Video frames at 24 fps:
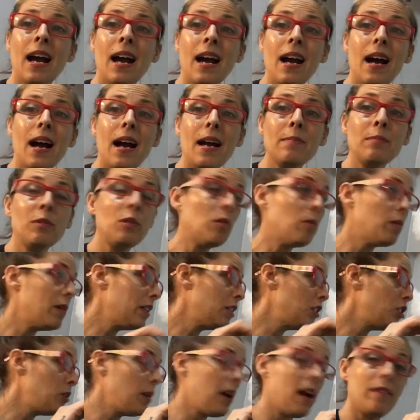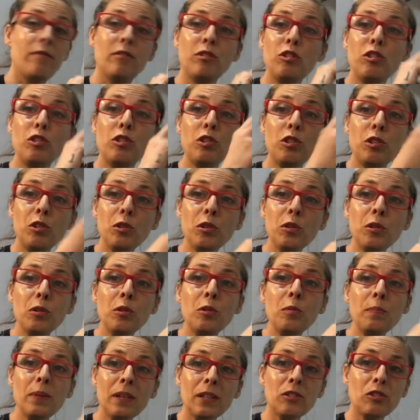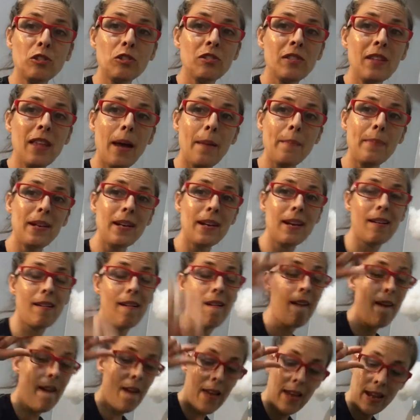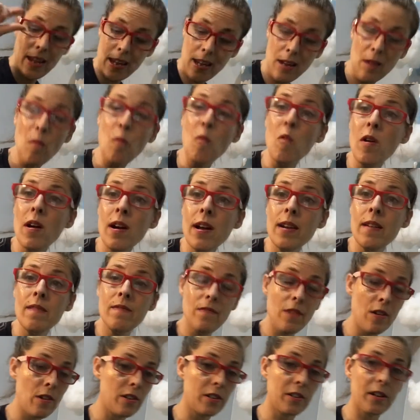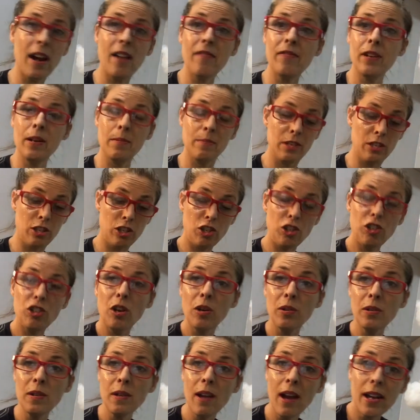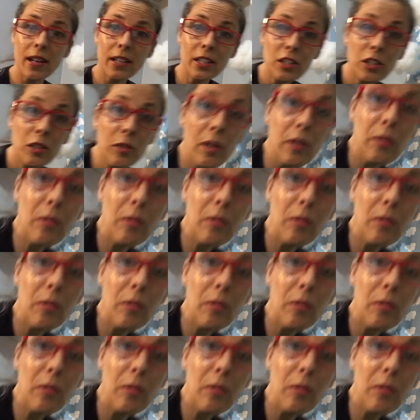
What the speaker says: I'm going to have two pictures of that banana in one photograph, and I'm going to show you how to do it